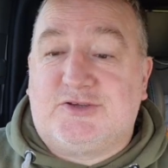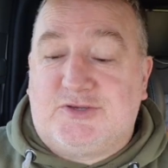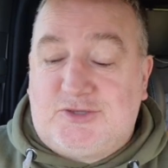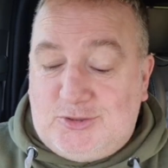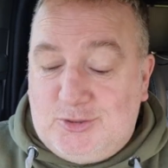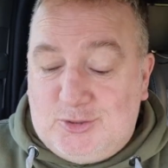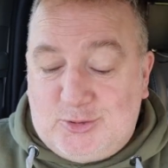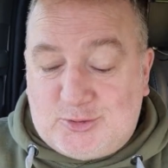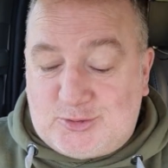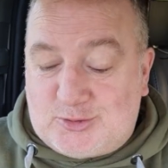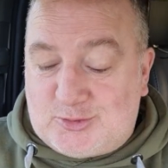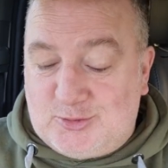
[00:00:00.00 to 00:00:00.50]

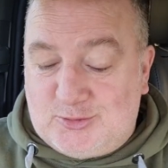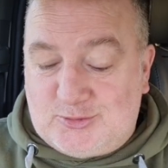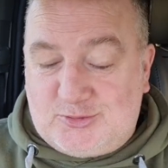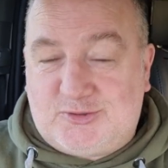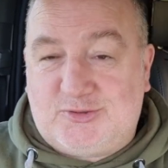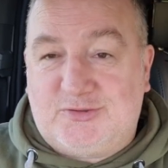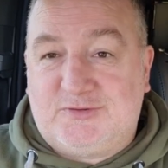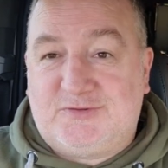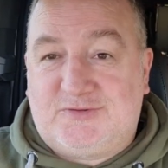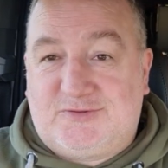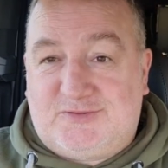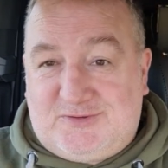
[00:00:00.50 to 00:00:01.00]
so so
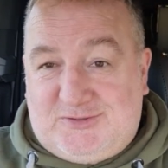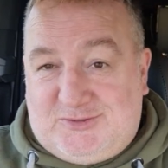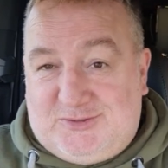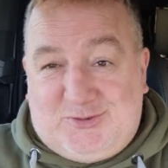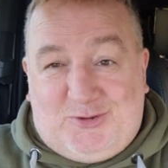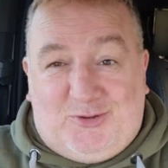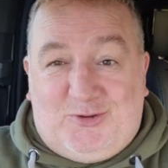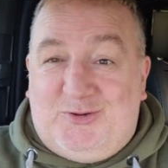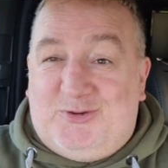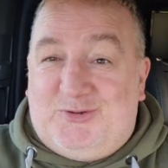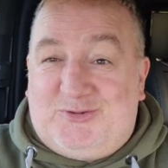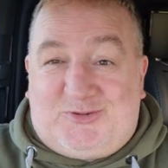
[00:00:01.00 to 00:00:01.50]
so
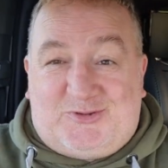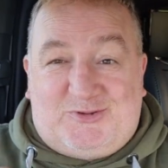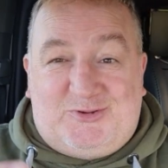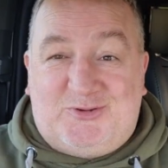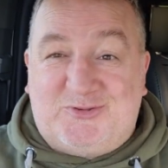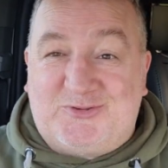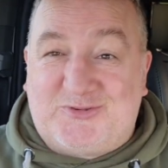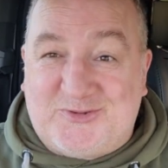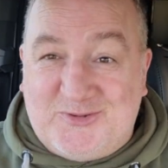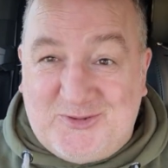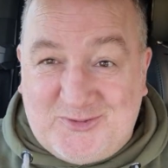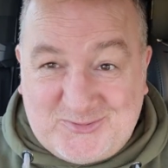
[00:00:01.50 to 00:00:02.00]
so
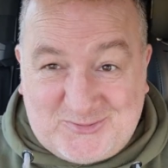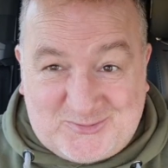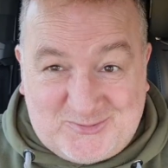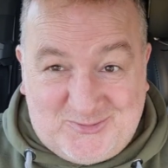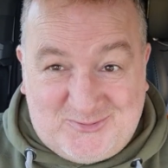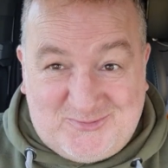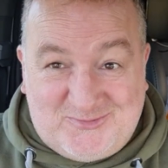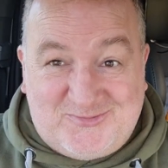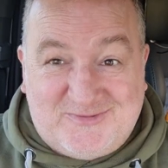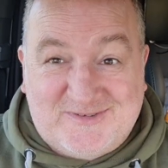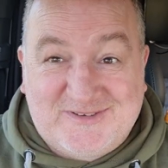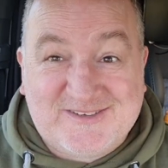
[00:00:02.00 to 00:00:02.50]
so so
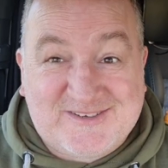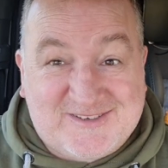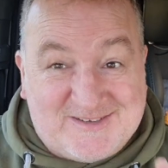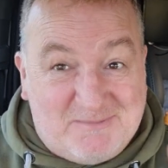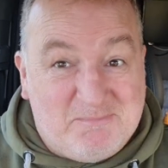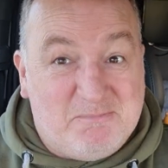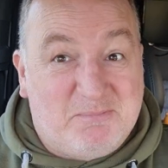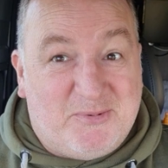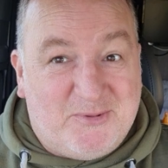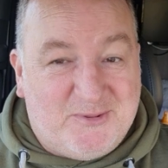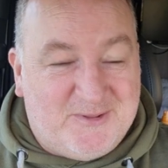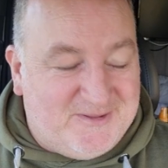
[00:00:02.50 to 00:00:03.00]
so
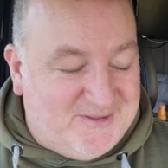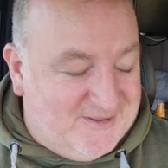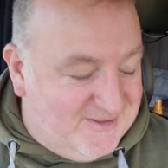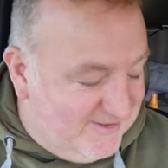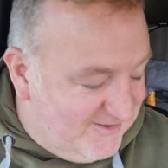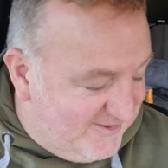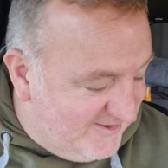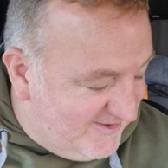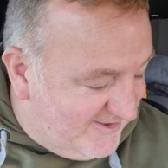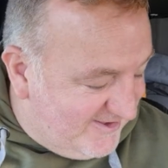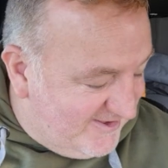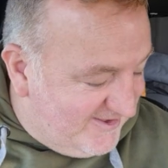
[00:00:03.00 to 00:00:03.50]
simple.
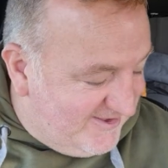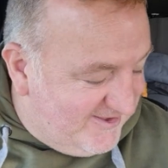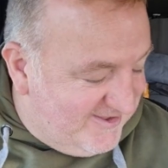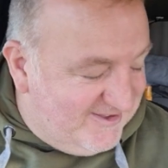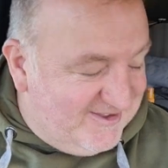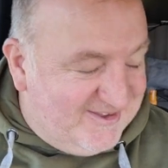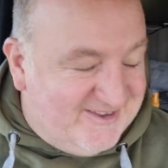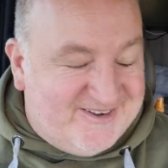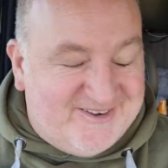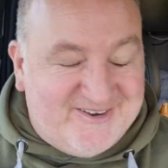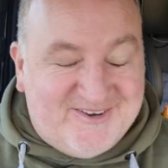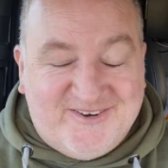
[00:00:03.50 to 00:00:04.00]

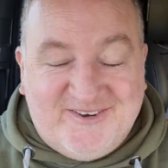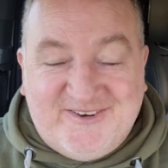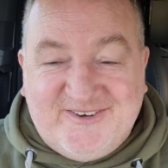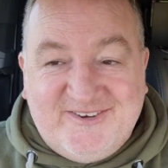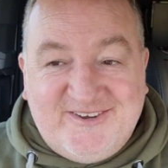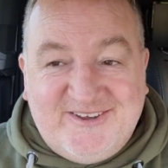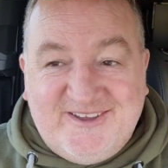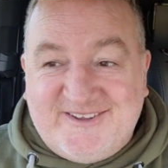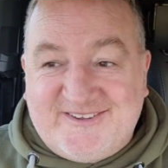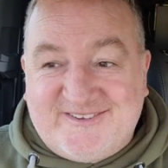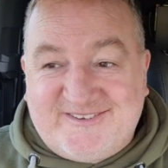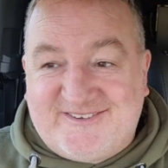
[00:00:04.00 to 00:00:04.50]
You know,
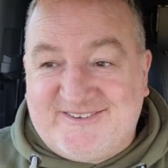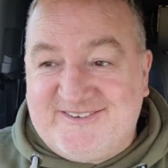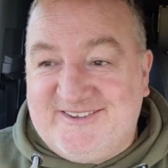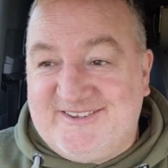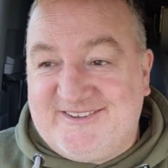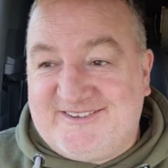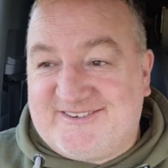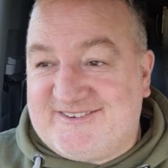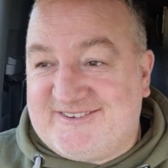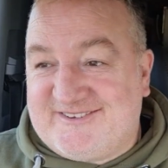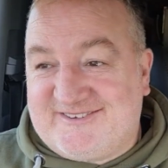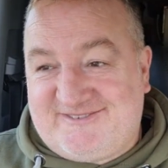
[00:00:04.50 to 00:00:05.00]
it's
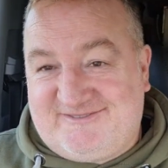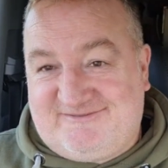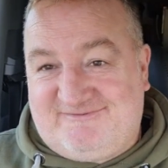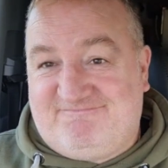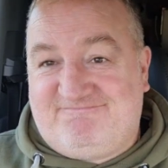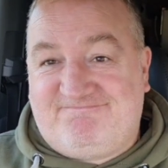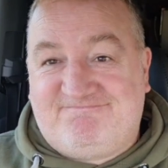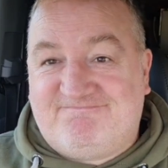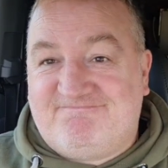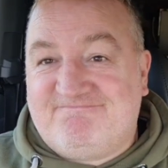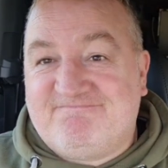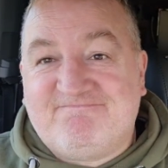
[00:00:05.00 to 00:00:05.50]
it's
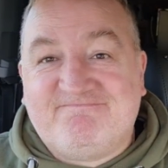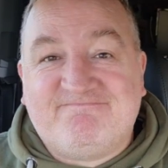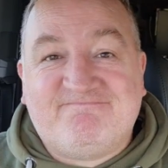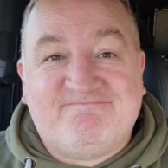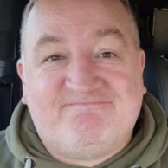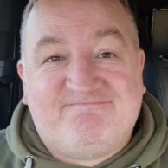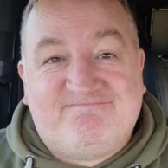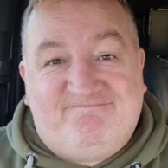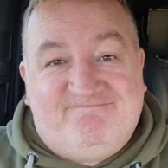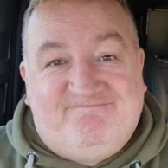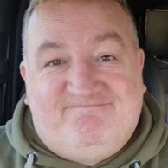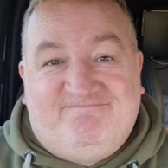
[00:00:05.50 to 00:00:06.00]

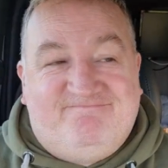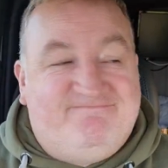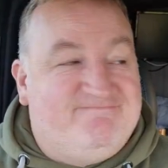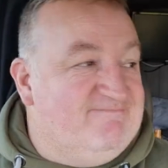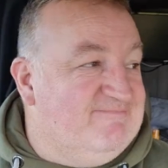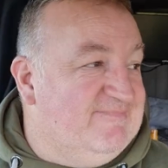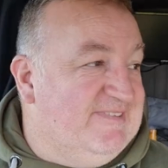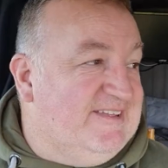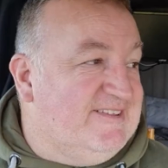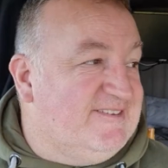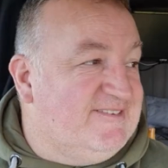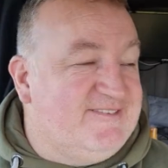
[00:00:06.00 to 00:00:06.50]

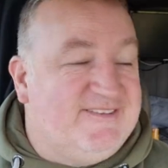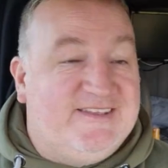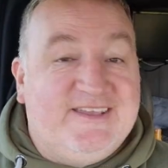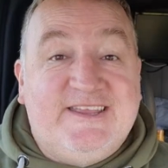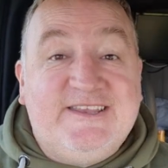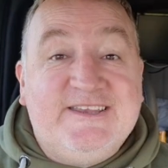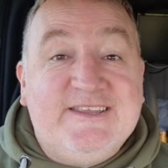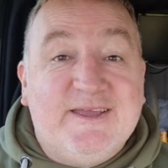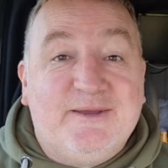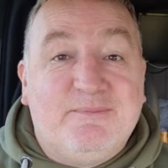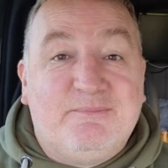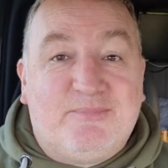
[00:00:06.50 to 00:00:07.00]
it's
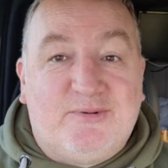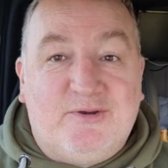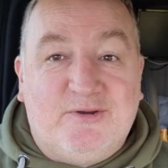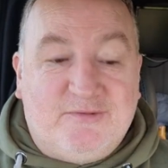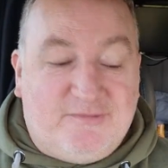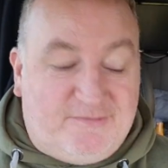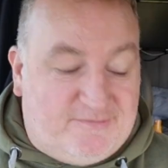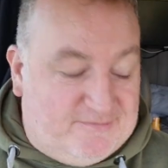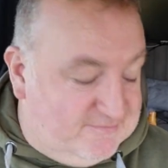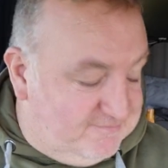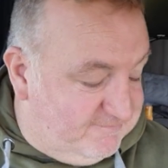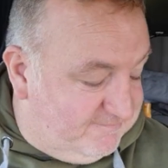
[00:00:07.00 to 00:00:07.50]
idiot
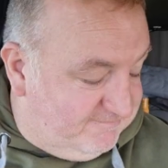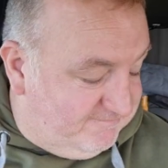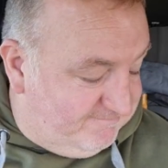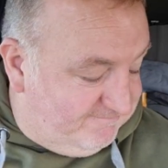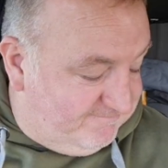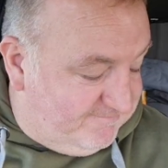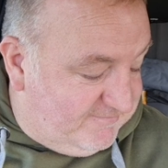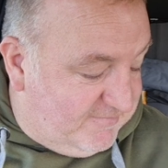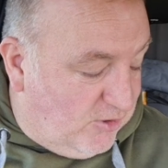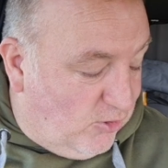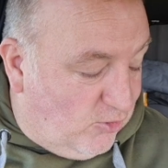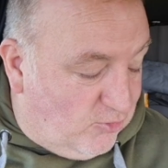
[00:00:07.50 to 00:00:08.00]
proof.
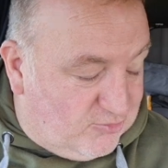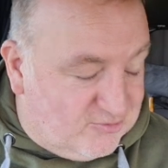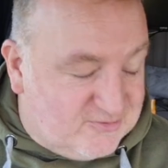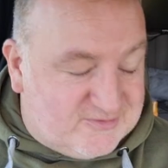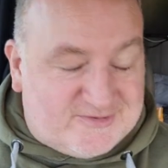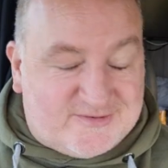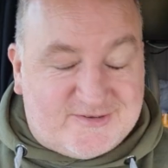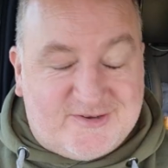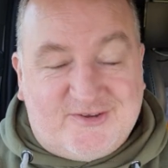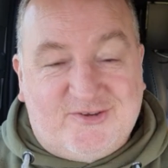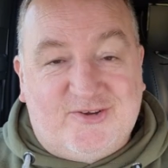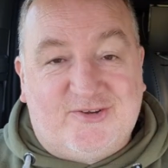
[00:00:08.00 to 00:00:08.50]

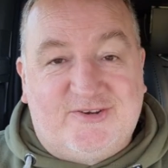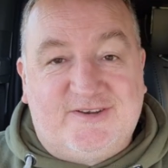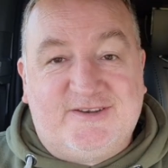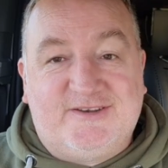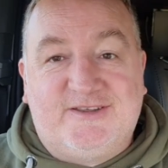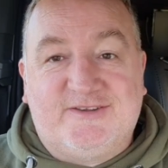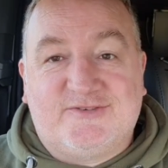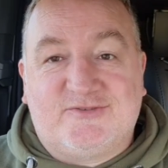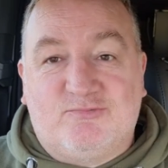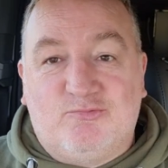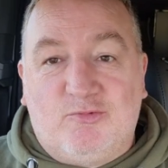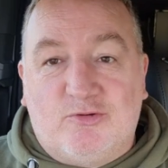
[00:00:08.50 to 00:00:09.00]
Honest to God, it
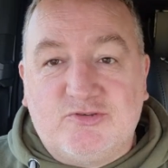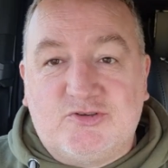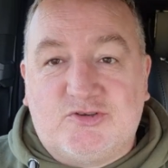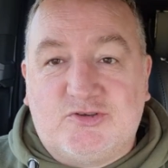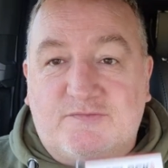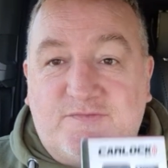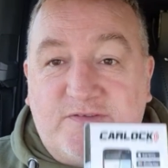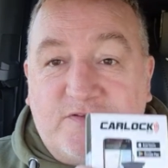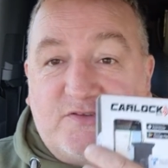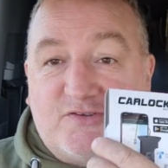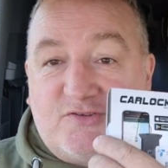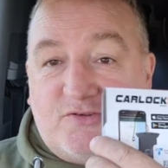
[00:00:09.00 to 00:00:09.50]
is. Once
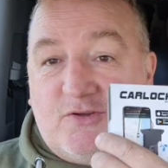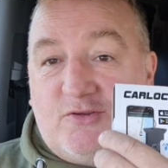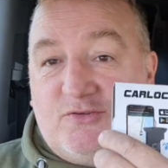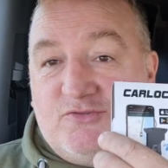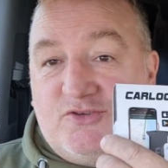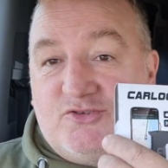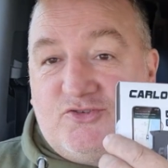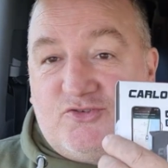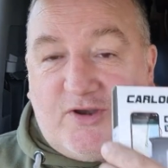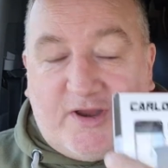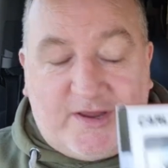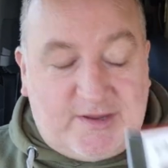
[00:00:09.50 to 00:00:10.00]
you've installed
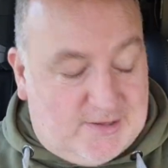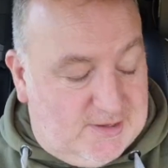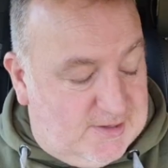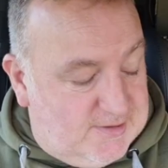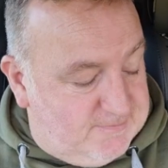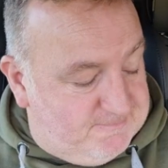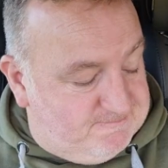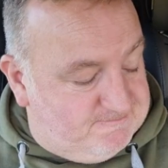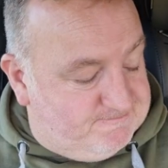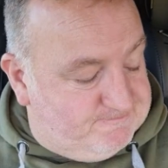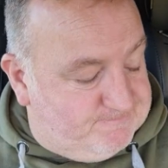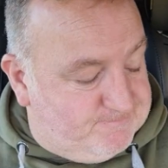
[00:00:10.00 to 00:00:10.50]
your
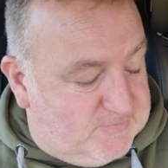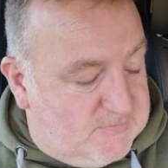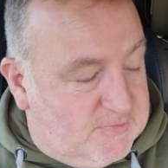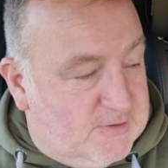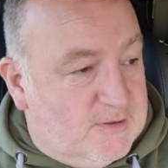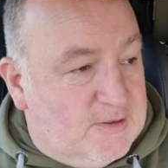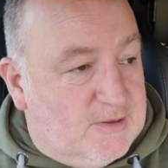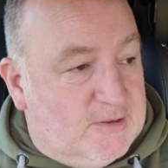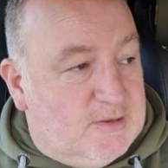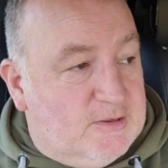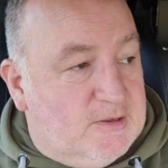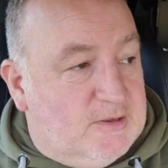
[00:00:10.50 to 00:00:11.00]
tracker
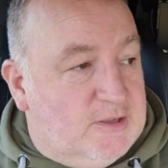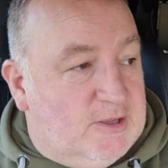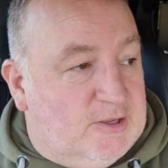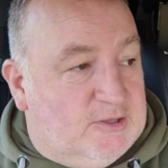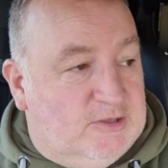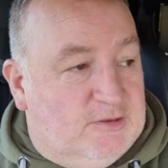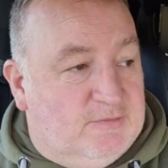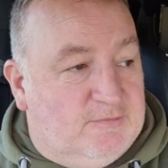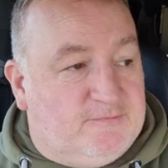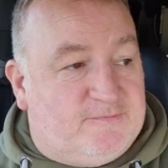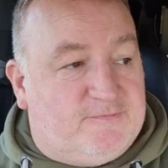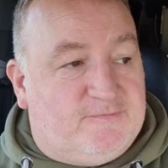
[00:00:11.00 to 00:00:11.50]
and
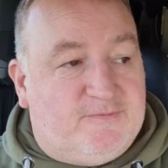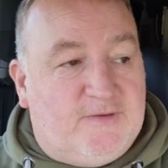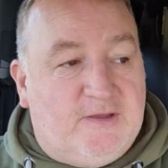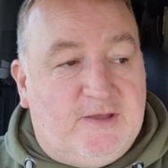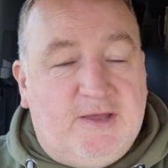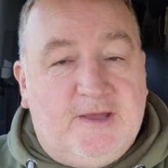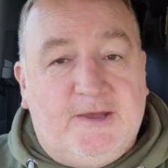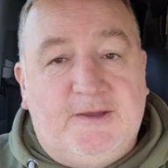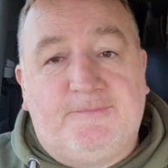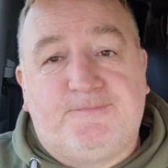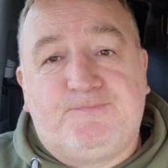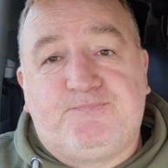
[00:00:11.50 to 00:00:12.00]
you've
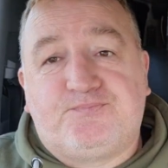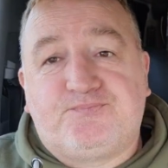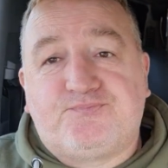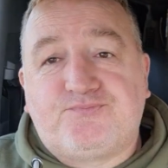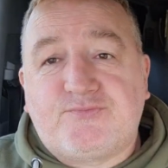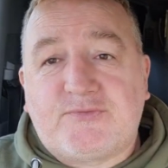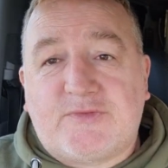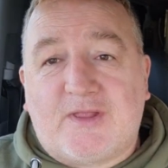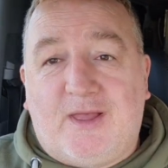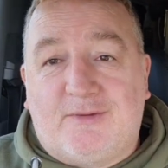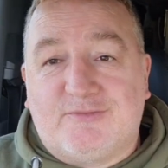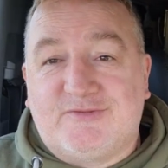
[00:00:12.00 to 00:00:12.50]
uh,
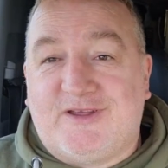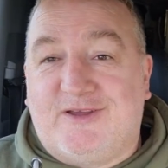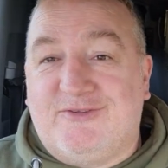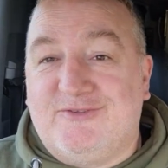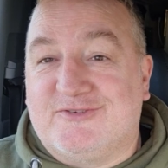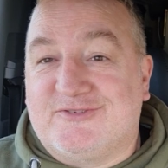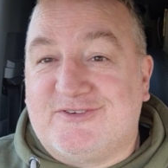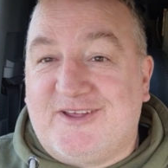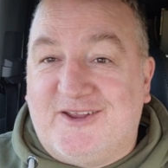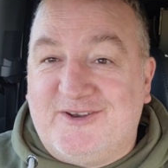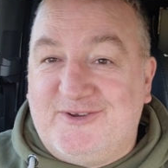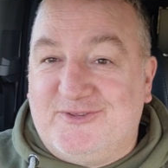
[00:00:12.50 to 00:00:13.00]
I'm sat on
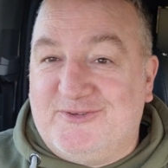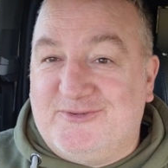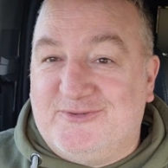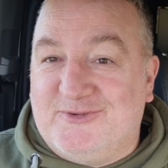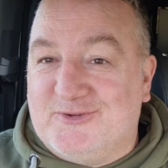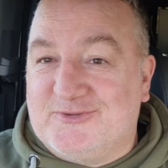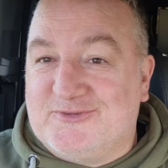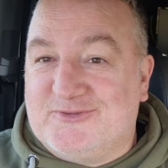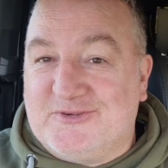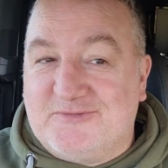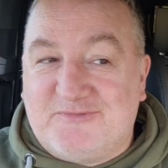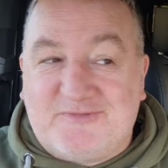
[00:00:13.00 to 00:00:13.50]
the side of the
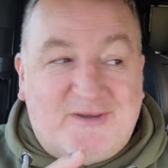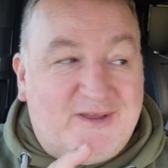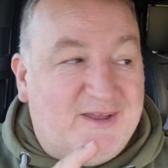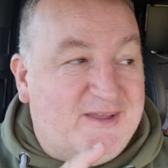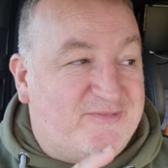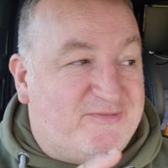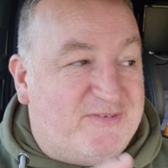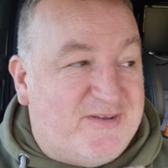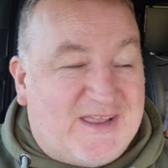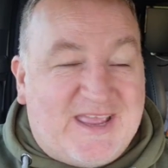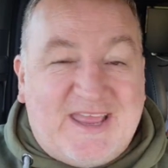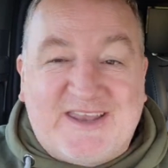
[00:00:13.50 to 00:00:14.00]
road, so if I,
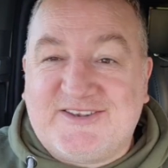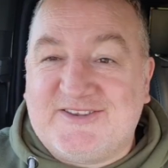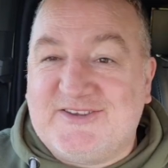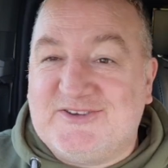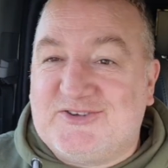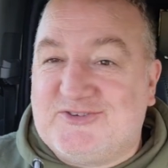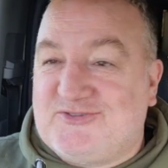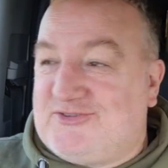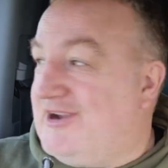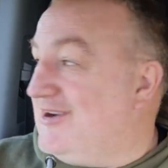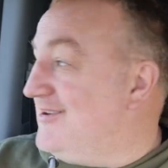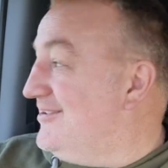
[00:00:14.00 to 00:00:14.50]
if I get
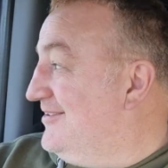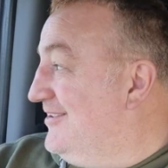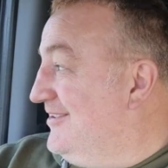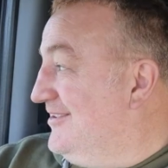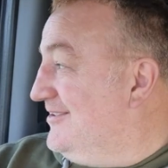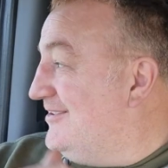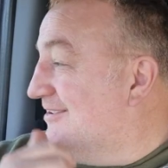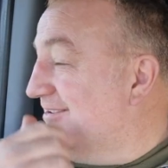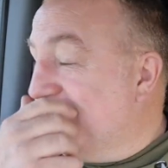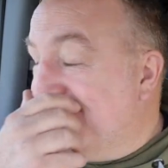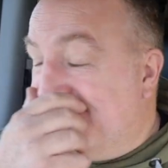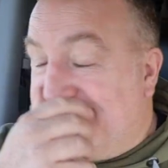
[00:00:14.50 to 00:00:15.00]
distracted,